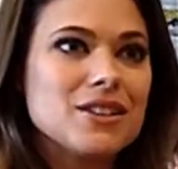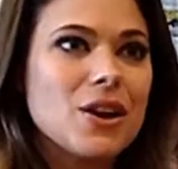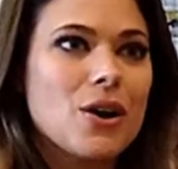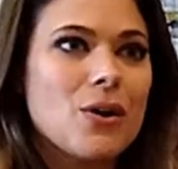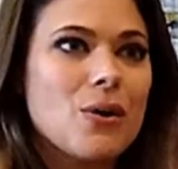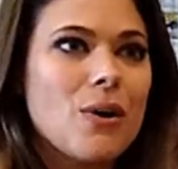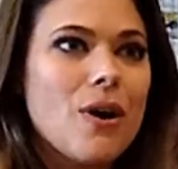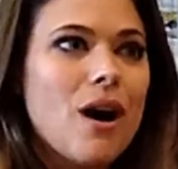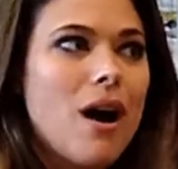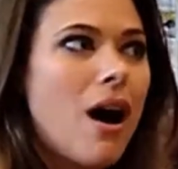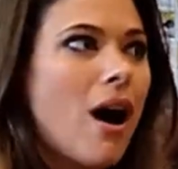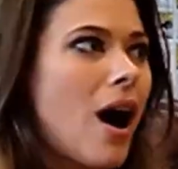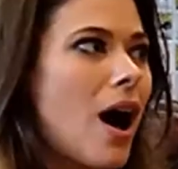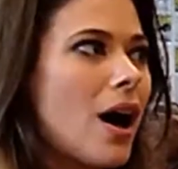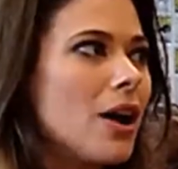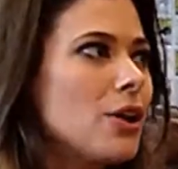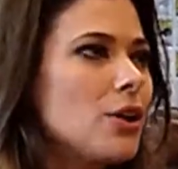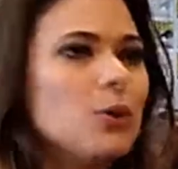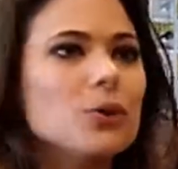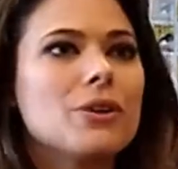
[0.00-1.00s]
So
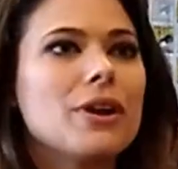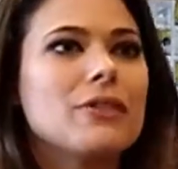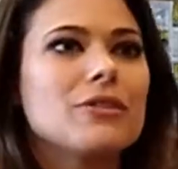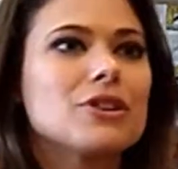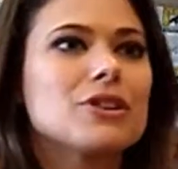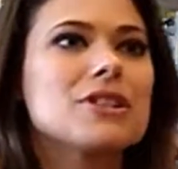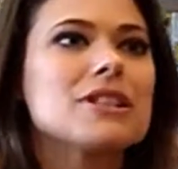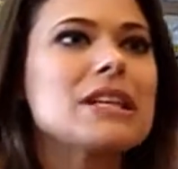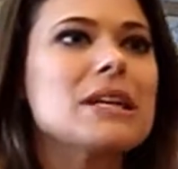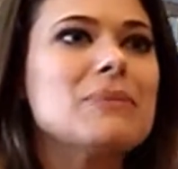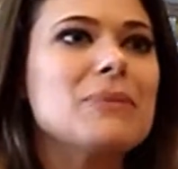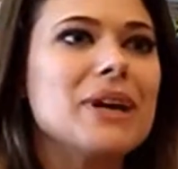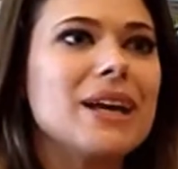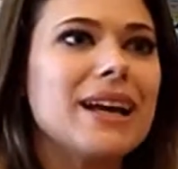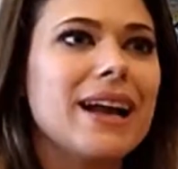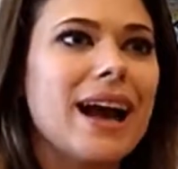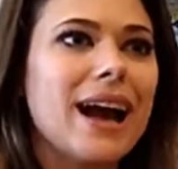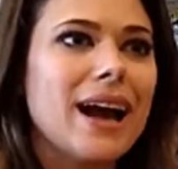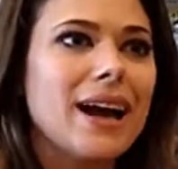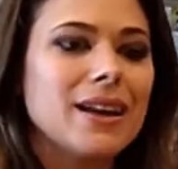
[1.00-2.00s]
you'll never see
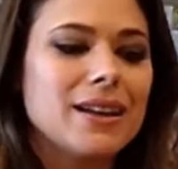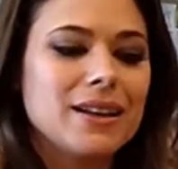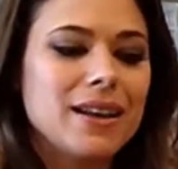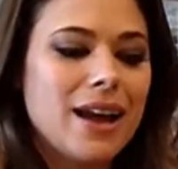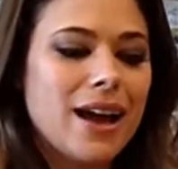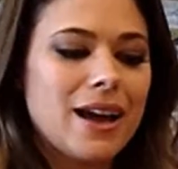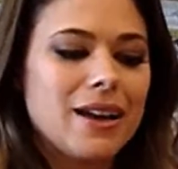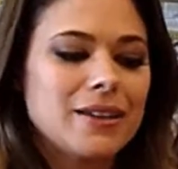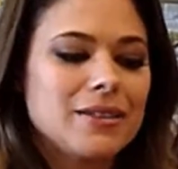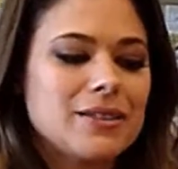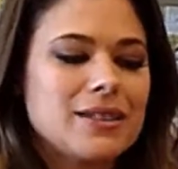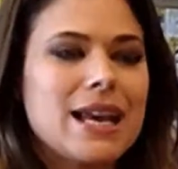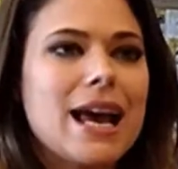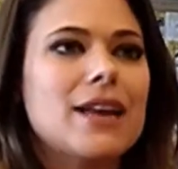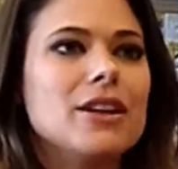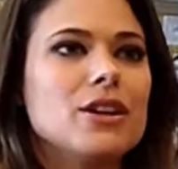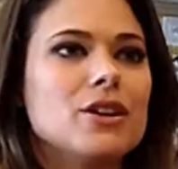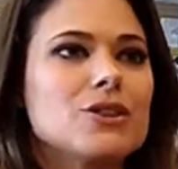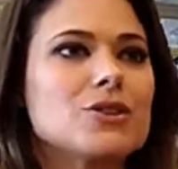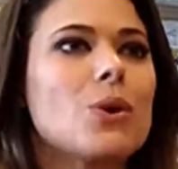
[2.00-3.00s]
me at
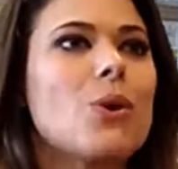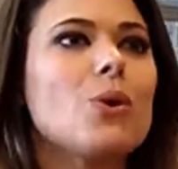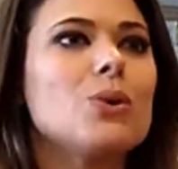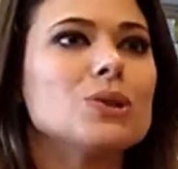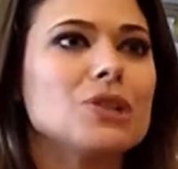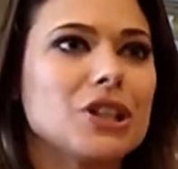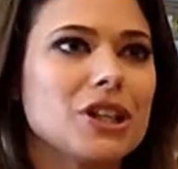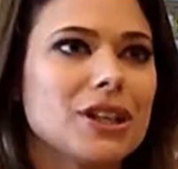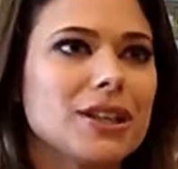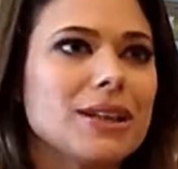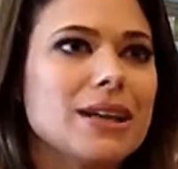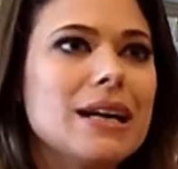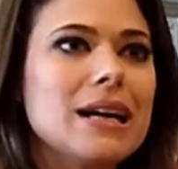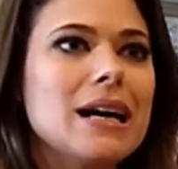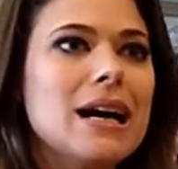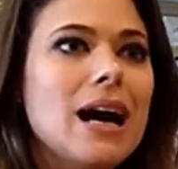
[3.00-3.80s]
10 years older.